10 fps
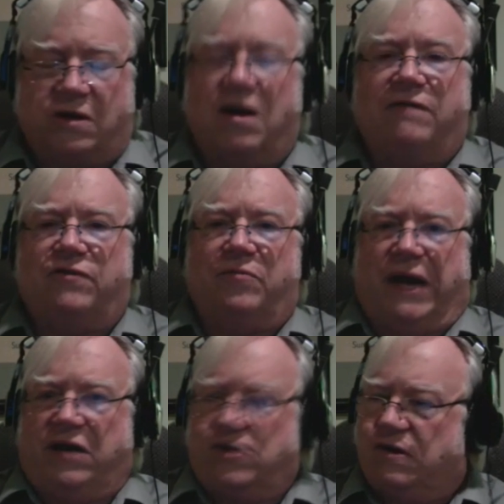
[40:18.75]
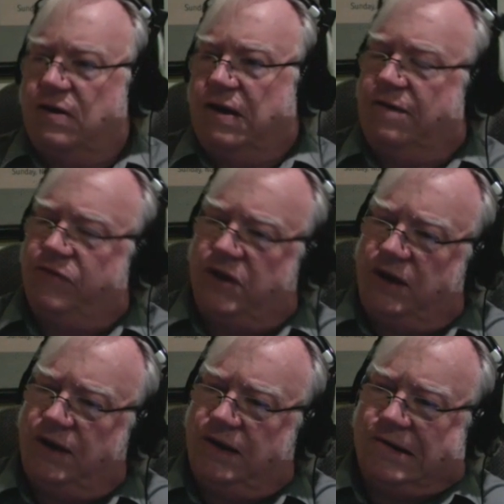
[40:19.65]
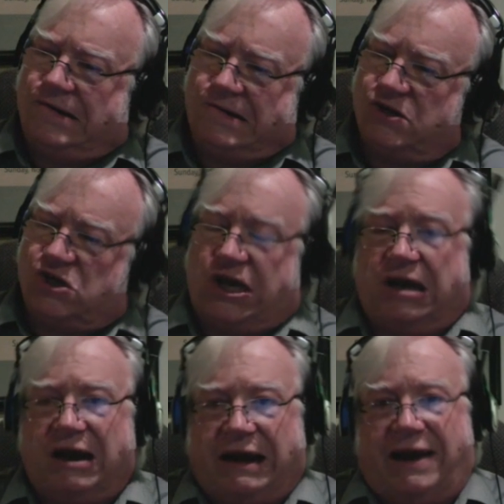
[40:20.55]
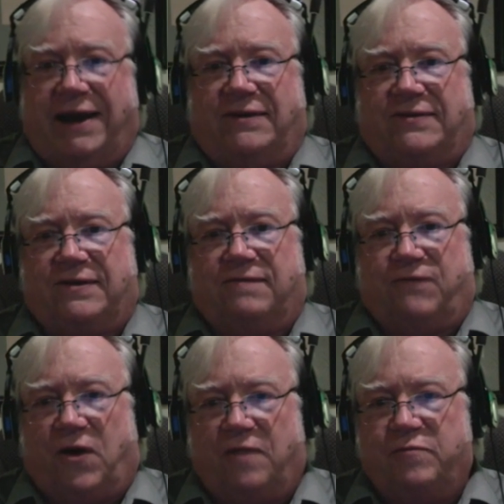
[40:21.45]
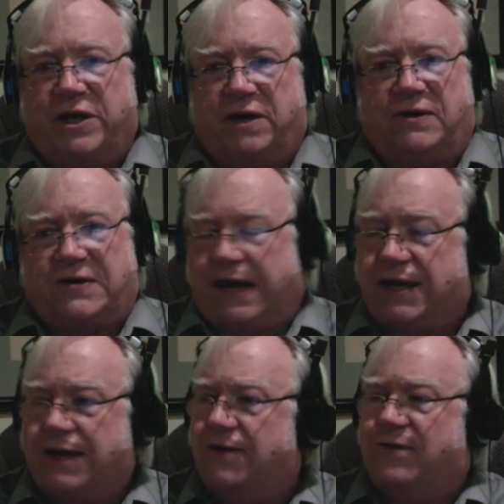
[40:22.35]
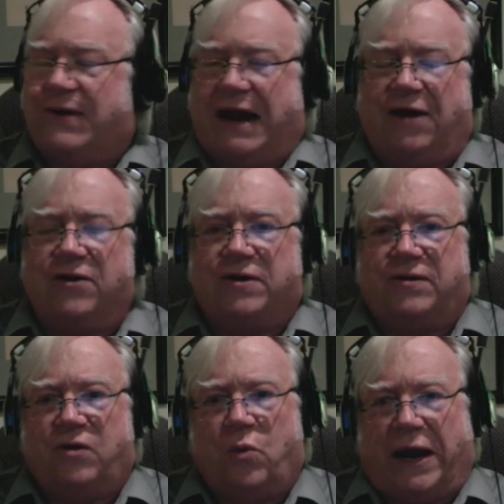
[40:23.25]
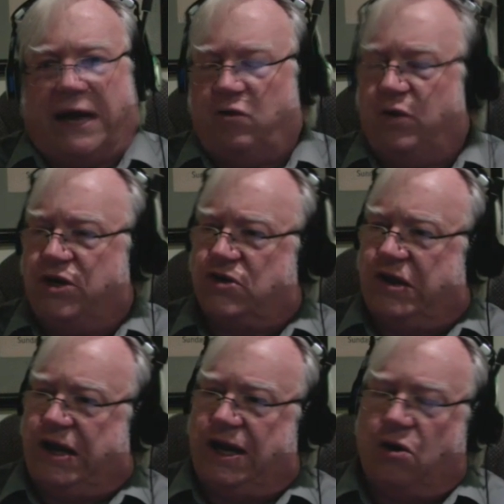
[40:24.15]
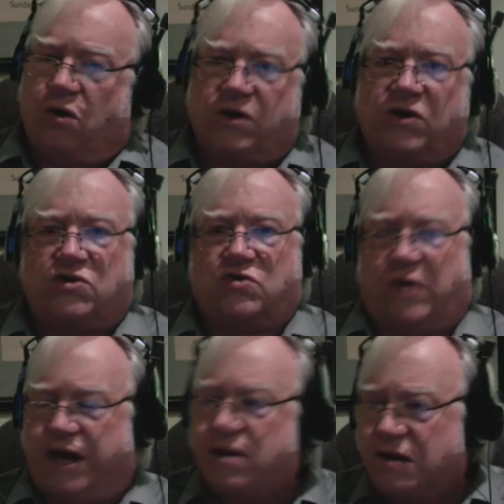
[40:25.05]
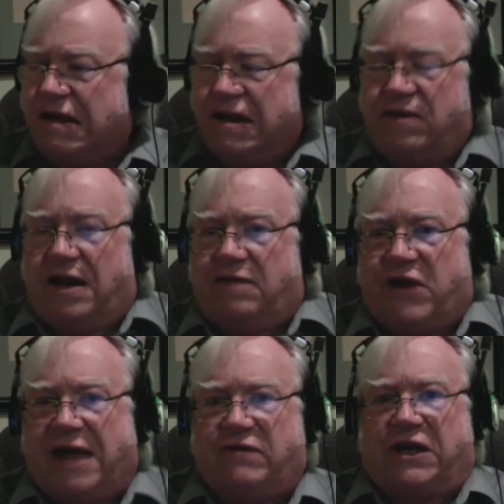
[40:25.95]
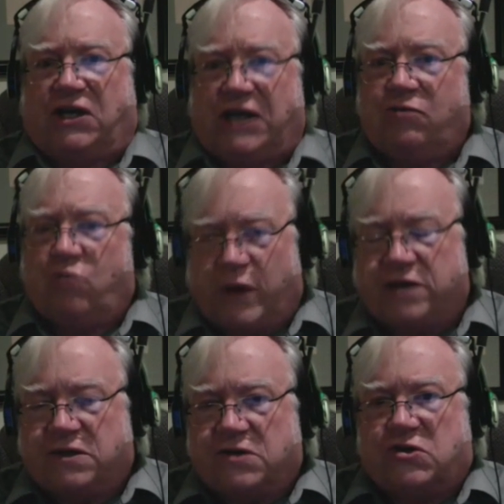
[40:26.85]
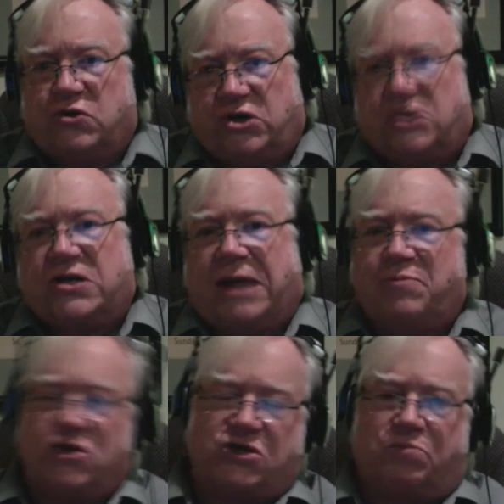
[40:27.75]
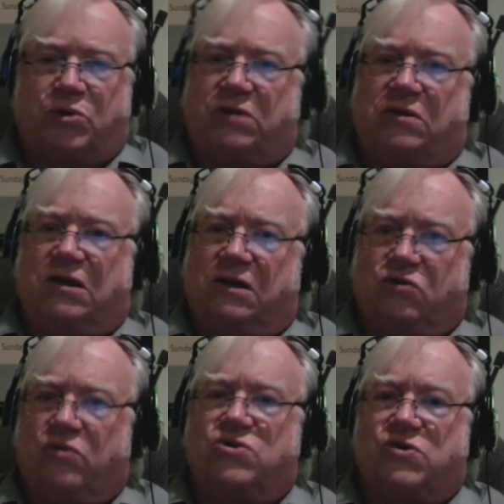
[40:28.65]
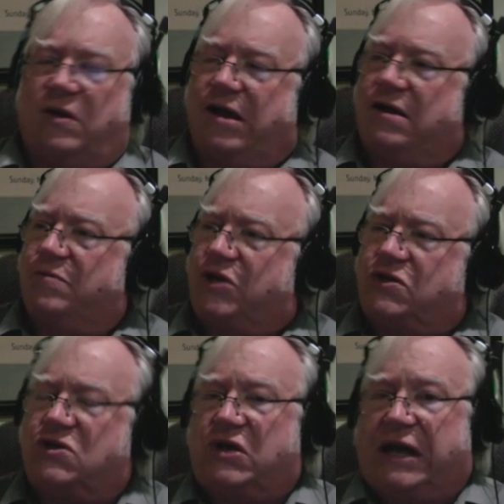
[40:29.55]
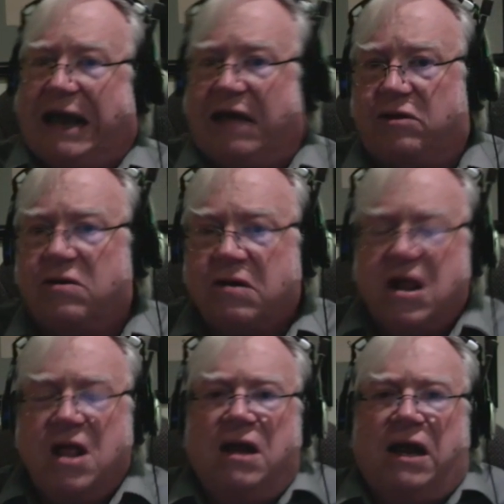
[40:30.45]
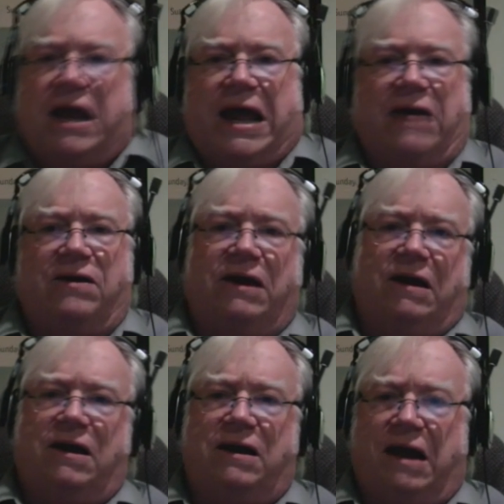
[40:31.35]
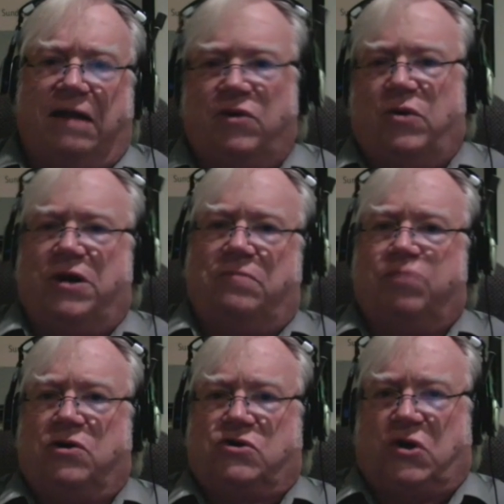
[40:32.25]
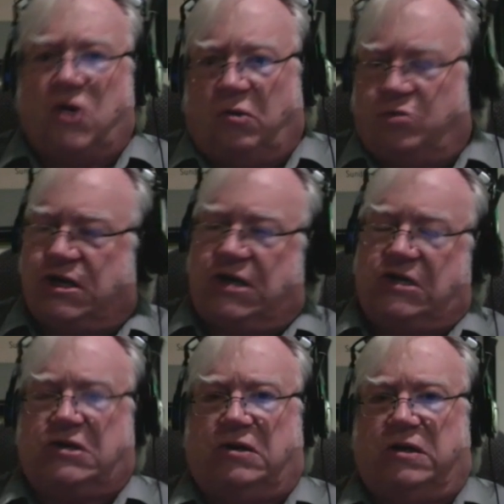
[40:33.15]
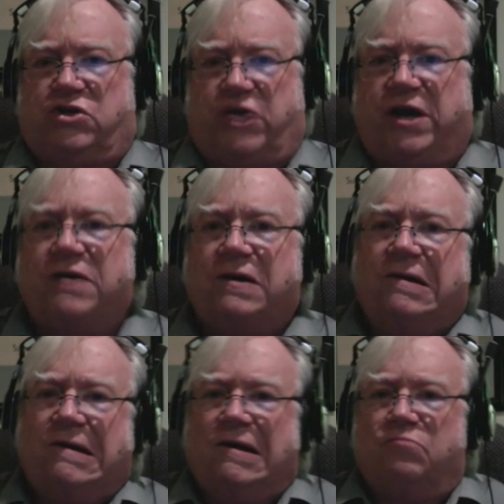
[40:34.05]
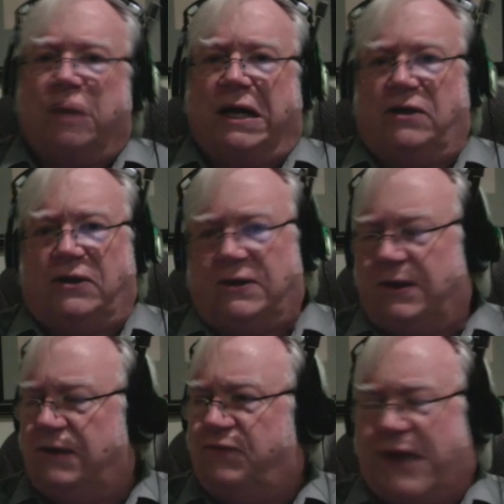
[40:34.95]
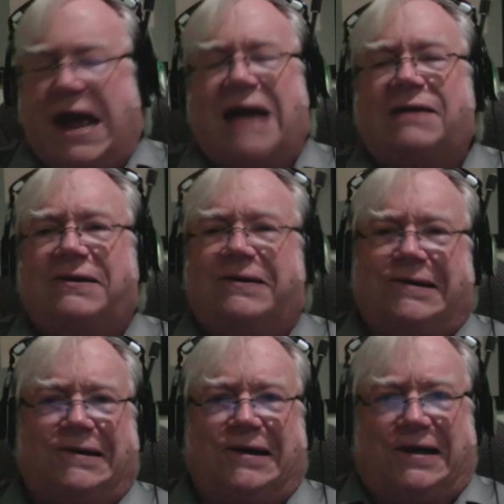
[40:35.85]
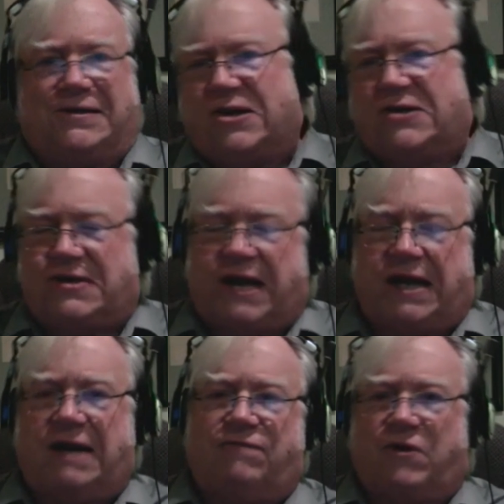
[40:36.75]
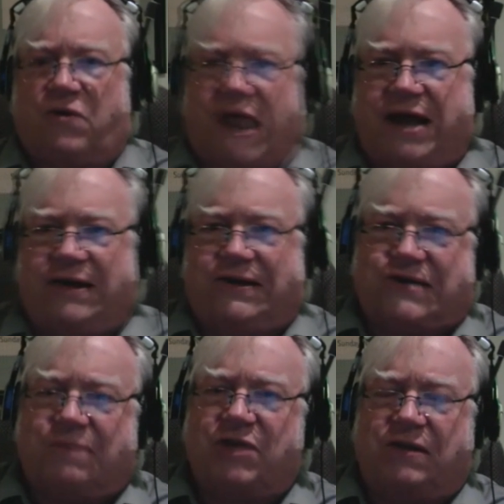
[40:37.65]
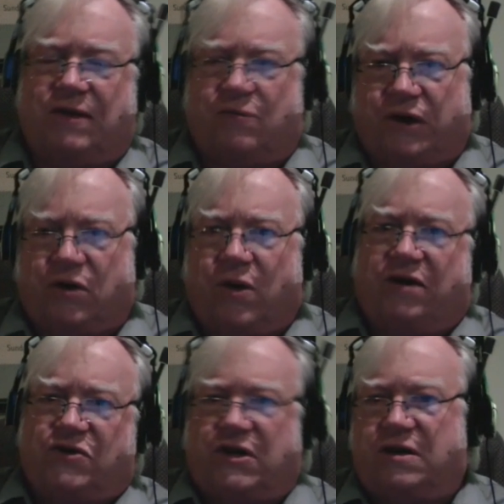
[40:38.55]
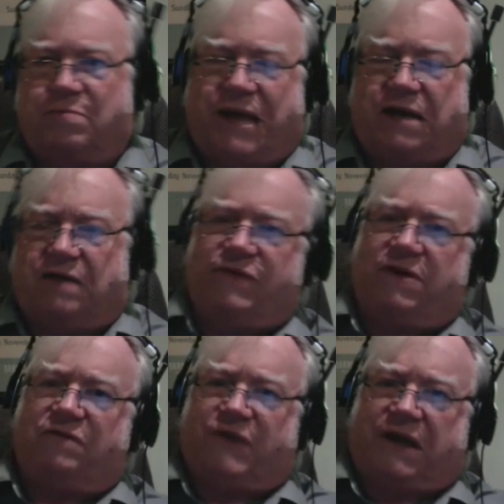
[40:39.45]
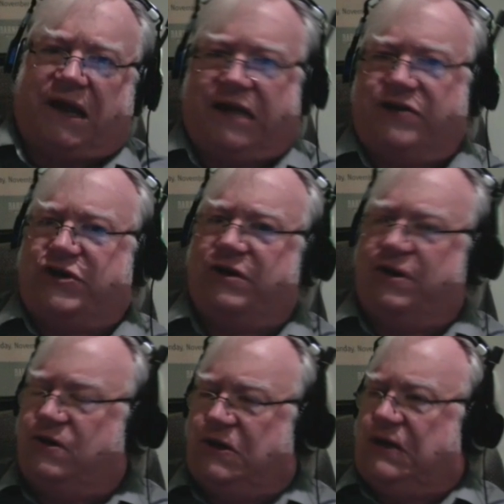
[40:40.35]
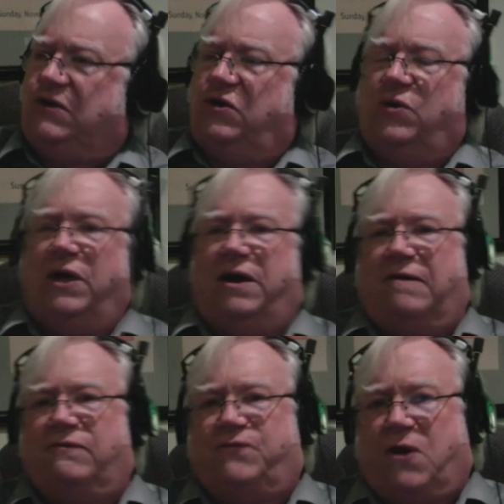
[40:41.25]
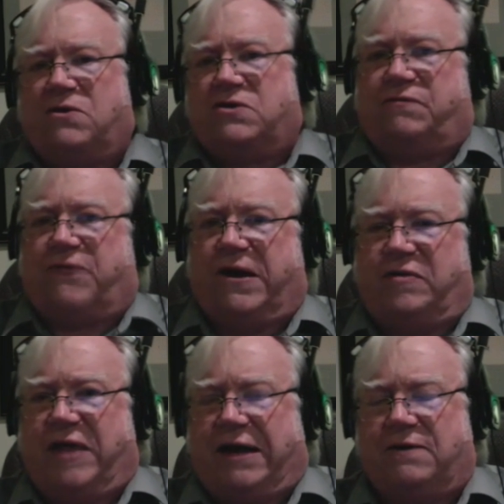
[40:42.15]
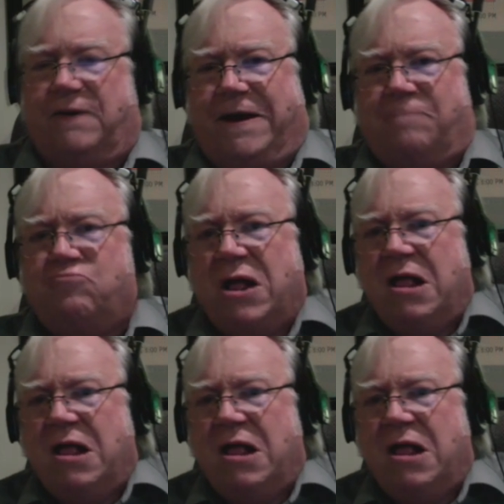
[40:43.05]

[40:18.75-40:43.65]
confirmation of the CIA's involvement in taking her out and the way in which they orchestrate. They even have a key witness who just happens to put the crucial elements together, and everyone presumes he's a legit, but in fact, it's just taking for granted something that requires independent verification. Indeed, you have falsified that claim.